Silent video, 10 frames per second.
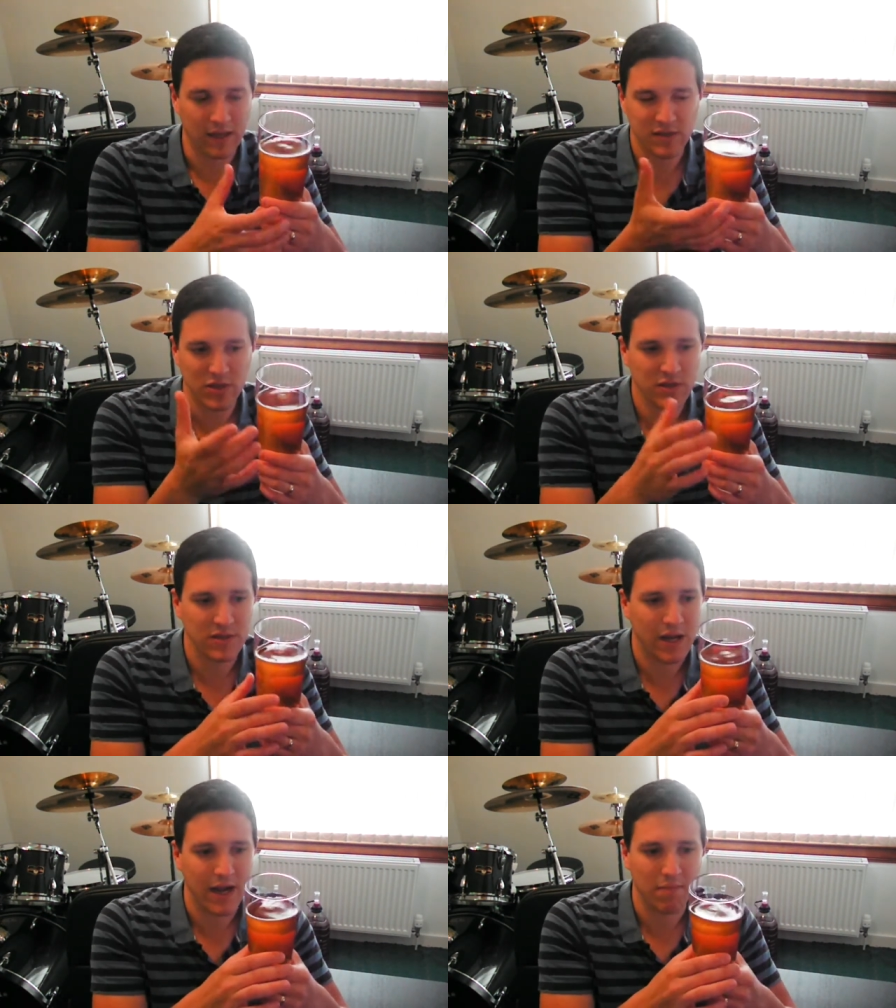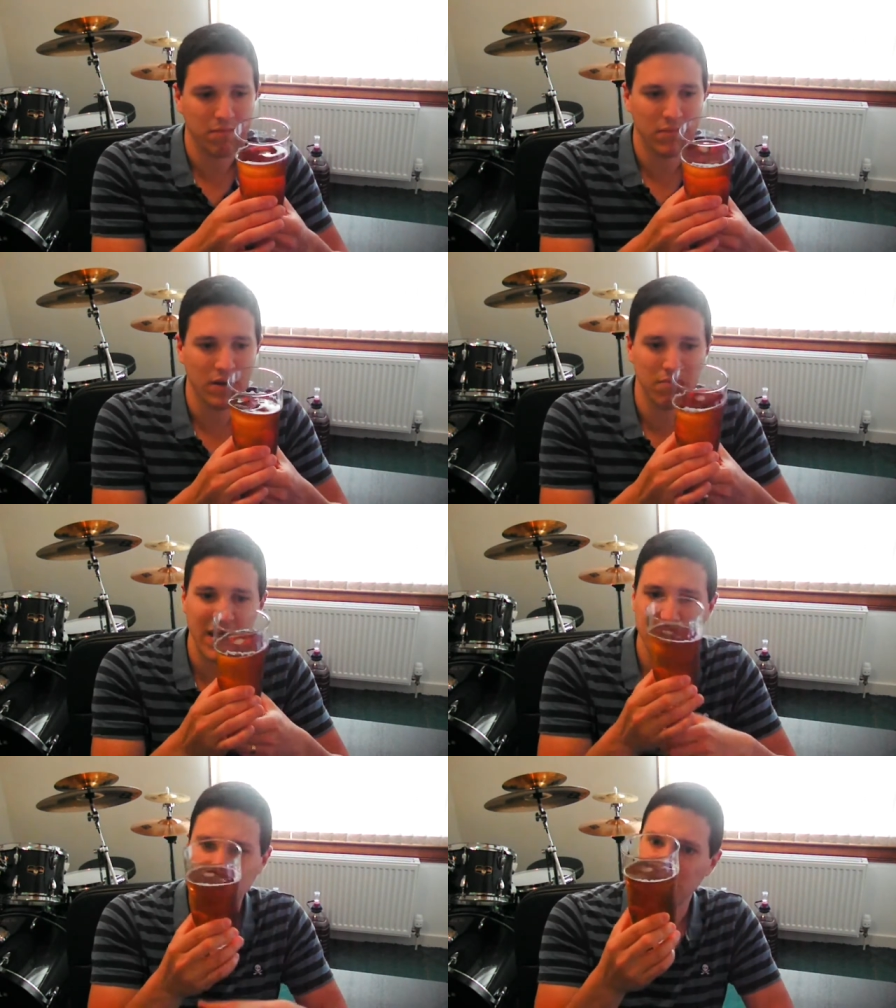It's just that I'm
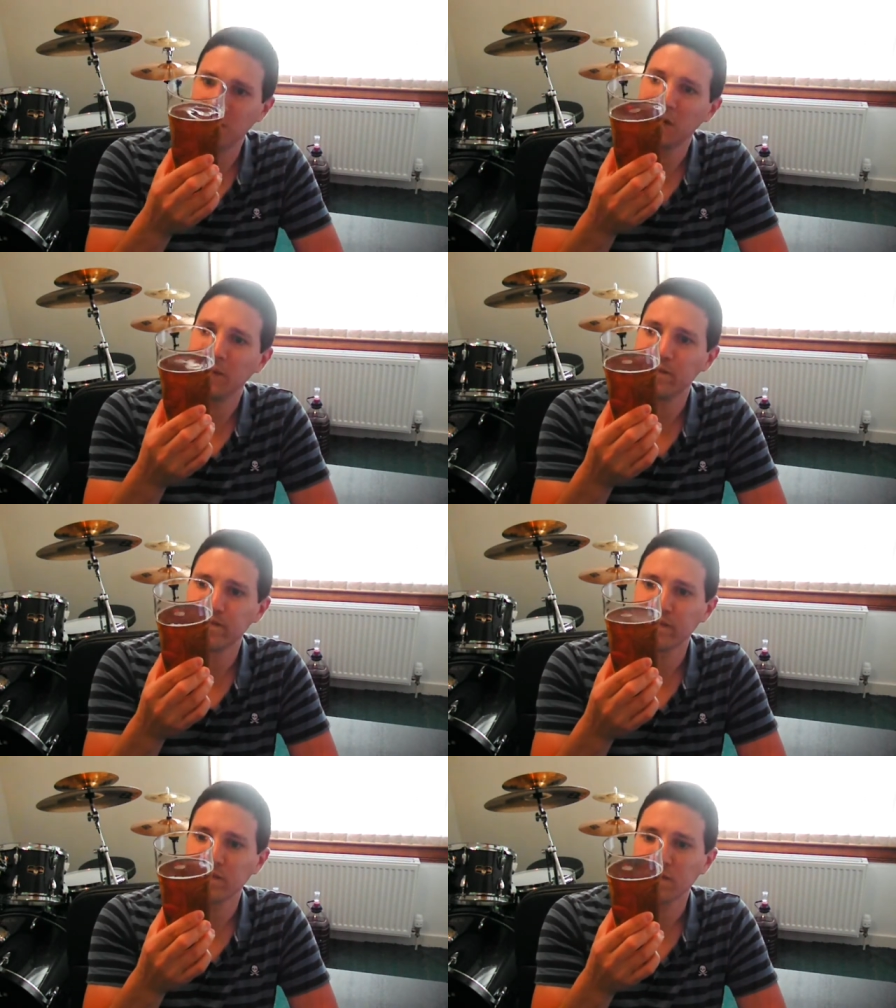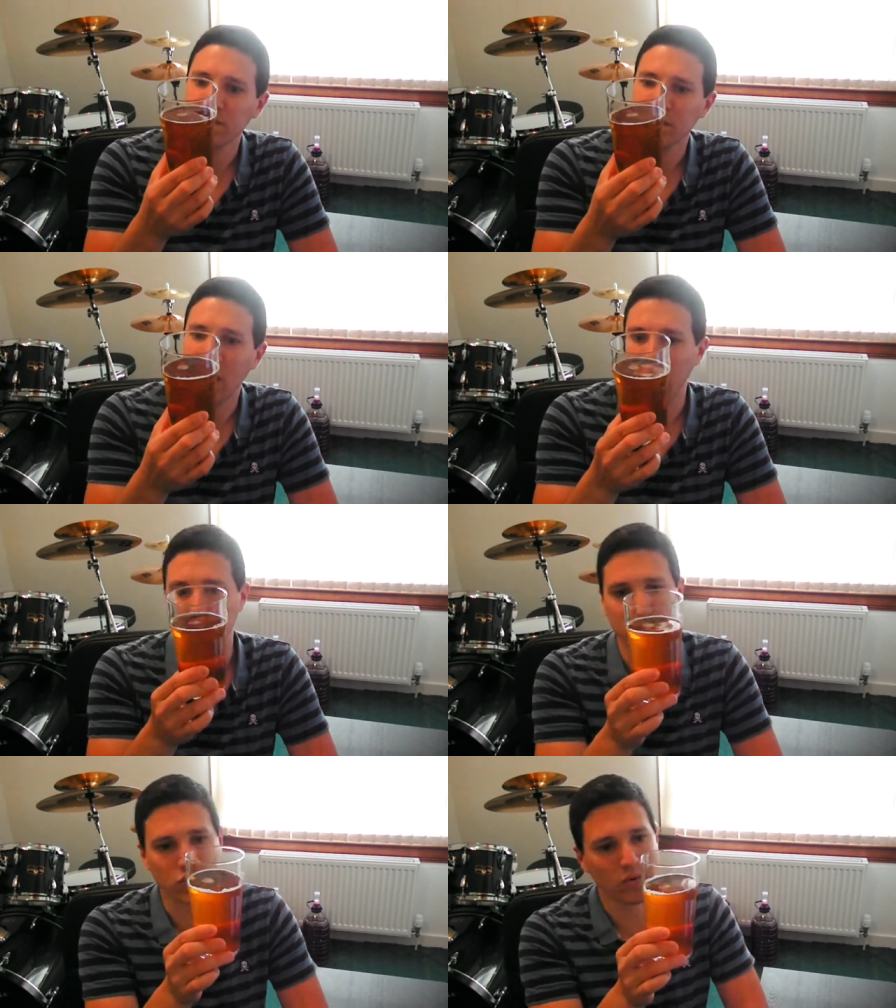amazed.
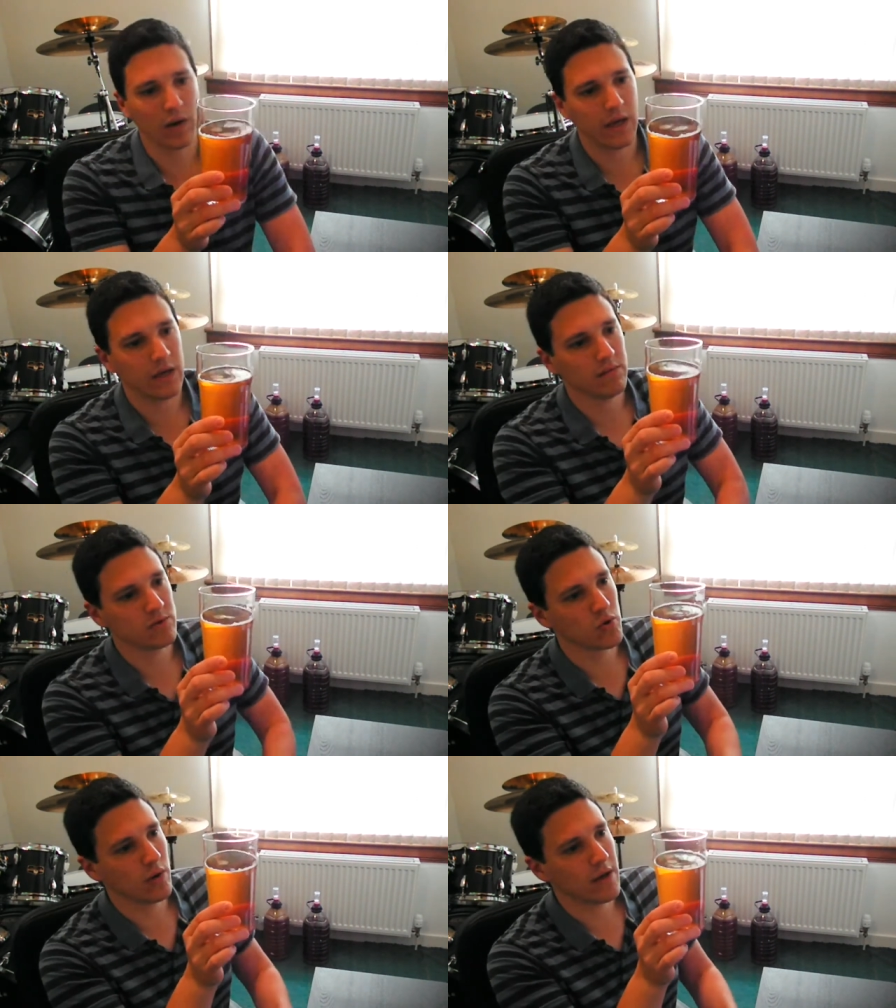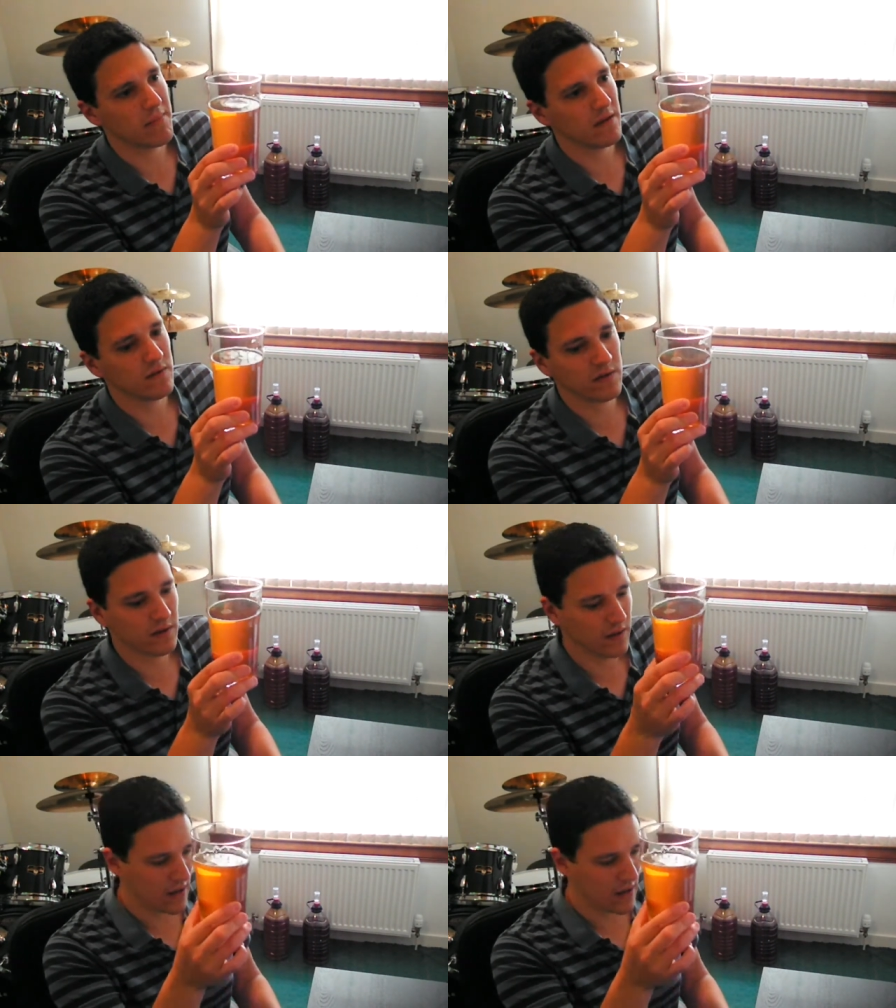I'm truly amazed.